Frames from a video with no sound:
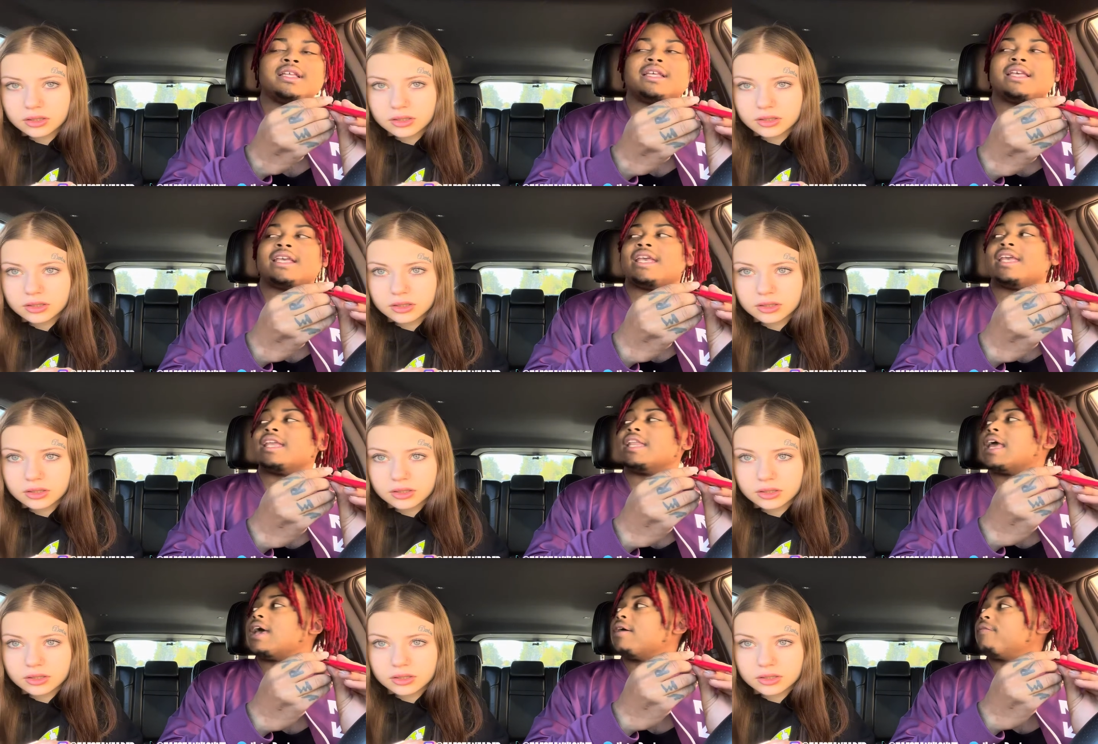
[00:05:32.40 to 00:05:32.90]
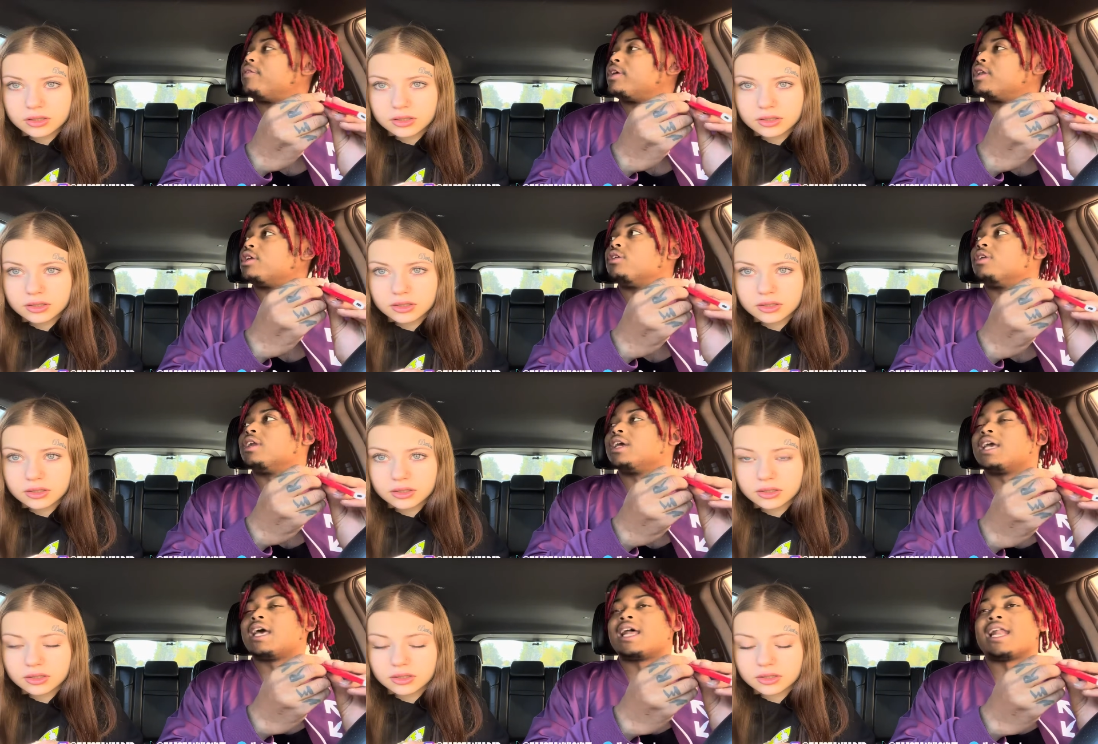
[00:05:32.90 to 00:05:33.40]
Speaker 1: And that video
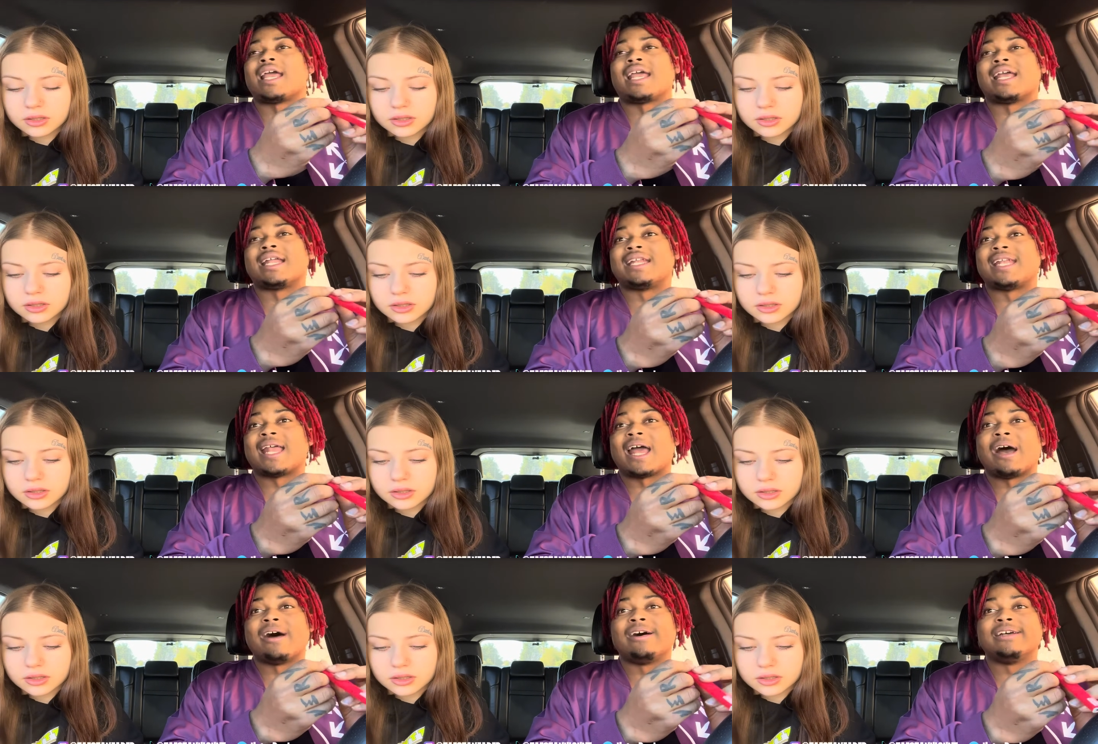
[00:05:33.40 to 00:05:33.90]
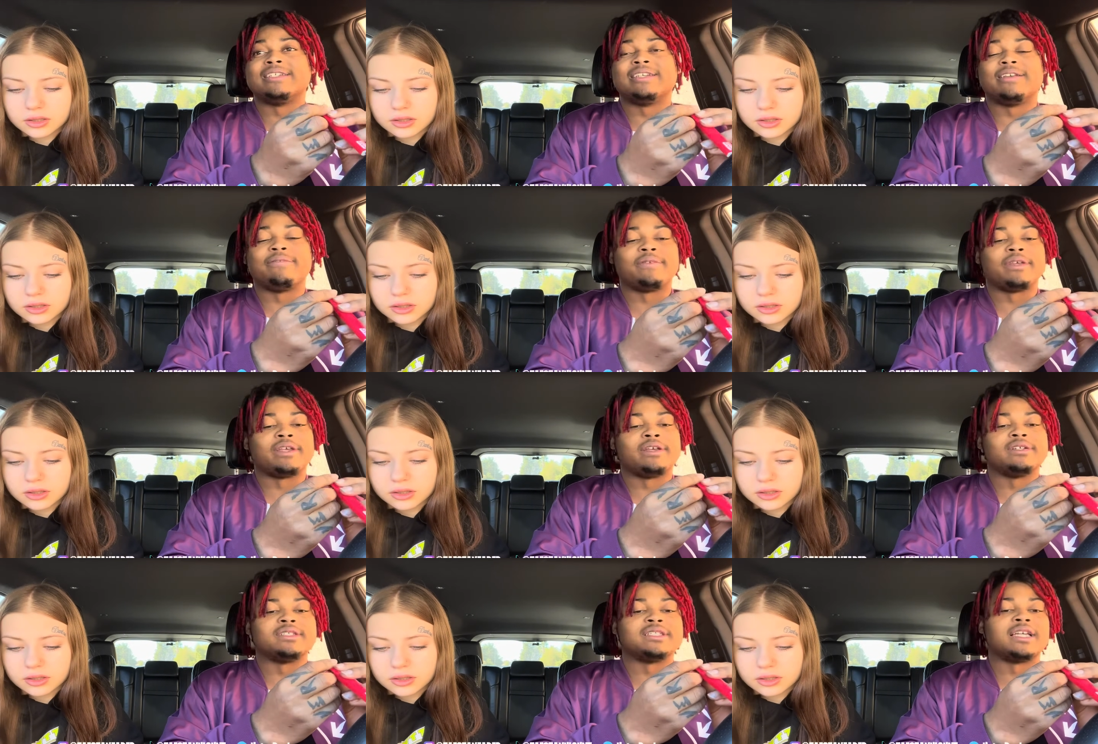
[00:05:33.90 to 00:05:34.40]
only got like a thousand
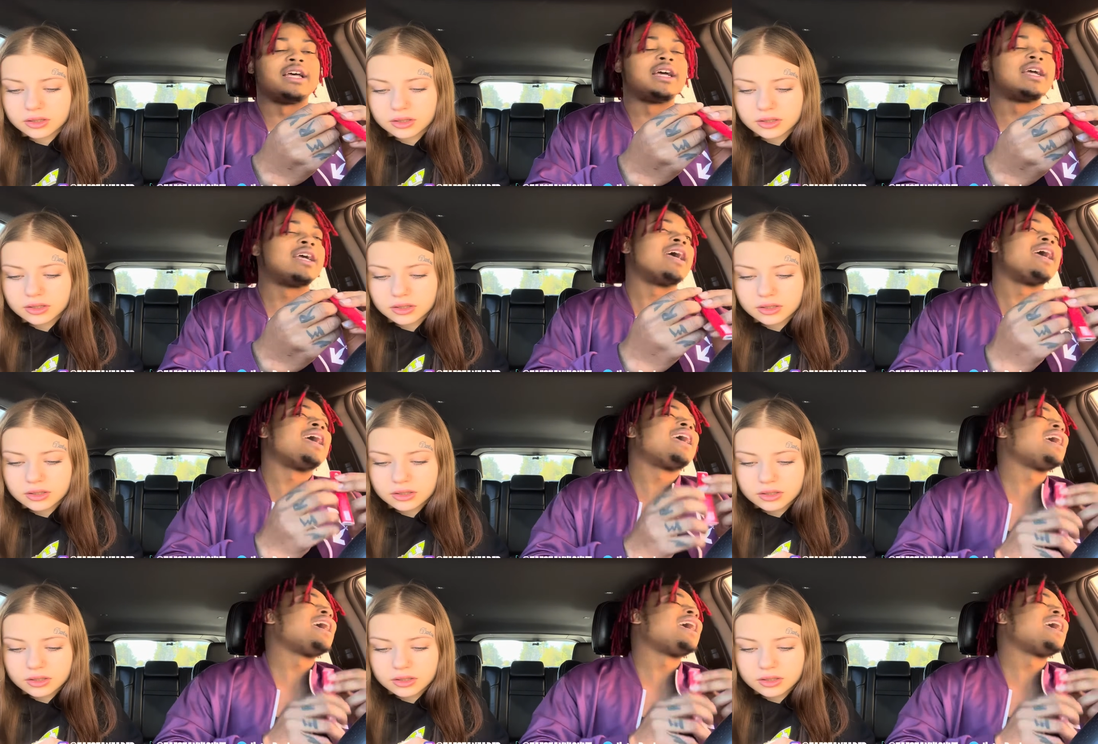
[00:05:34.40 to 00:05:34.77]
views. I, I can't